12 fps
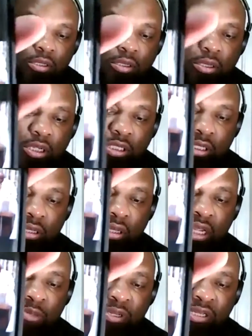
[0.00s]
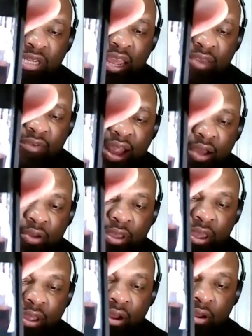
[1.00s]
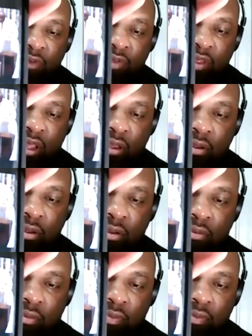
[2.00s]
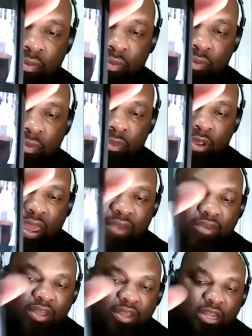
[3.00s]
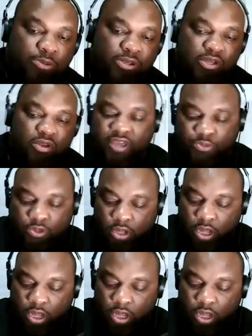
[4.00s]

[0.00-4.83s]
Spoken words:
These pictures ain't even out yet. I don't even think you can't even get these pictures on Facebook.